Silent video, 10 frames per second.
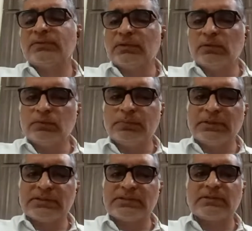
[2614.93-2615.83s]

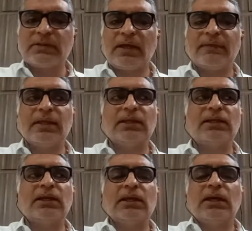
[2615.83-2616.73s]
lupus, and
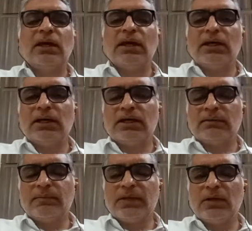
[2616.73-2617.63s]
then
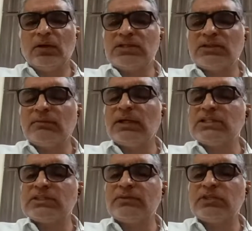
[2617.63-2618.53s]
there are lots of
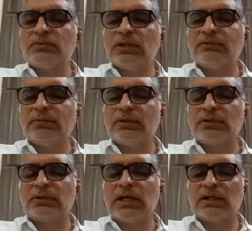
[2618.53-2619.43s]
ones which work
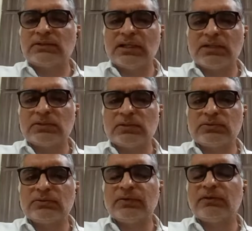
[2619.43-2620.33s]
for arthritis
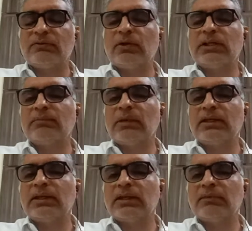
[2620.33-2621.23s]
also. We have got
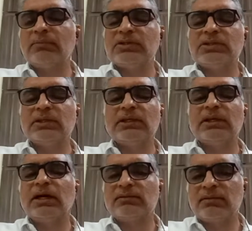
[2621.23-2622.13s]
MIA, Mission
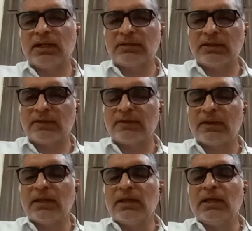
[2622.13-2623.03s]
India Arthritis,
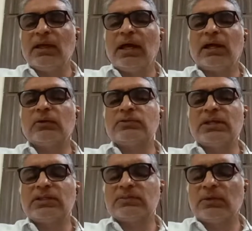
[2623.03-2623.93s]

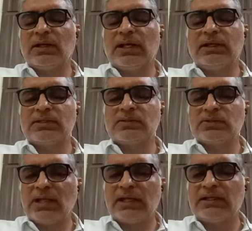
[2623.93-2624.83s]
Ankylosing Spondylitis
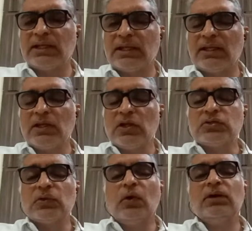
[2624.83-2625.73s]
Society.
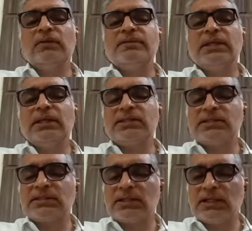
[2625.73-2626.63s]
So all of these
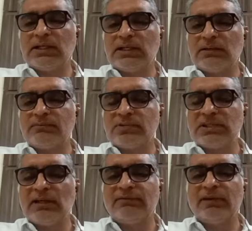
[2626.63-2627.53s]

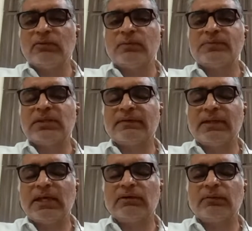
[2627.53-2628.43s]
self-help groups are
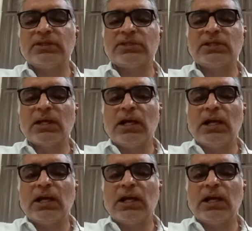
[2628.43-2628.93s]
there which